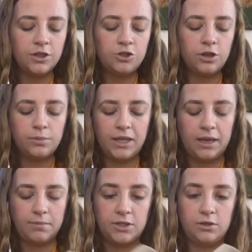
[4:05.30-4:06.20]
The dream
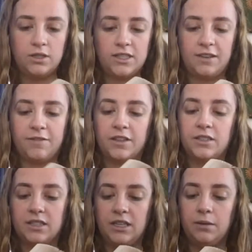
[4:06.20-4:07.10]
came as soon as I fell
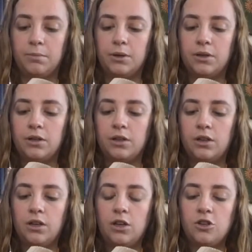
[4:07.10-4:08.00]
asleep.
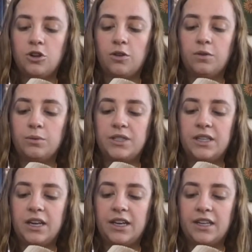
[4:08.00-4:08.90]
Grover was
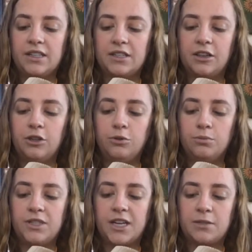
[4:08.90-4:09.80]
sitting at his
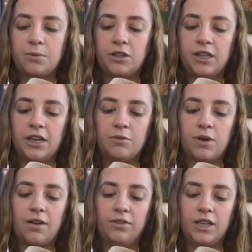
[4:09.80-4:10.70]
loom, desperately
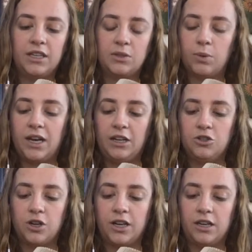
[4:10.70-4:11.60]
unraveling his wedding
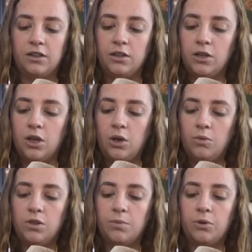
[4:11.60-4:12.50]
train,
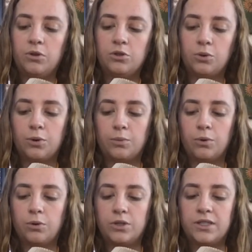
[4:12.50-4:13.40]
when the boulder door
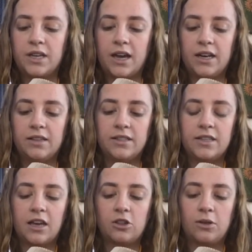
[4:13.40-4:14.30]
rolled aside and the
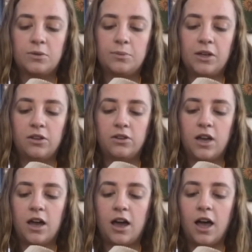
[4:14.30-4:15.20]
Cyclops bellowed,
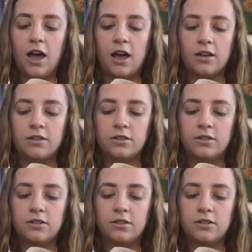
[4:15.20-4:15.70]
Aha!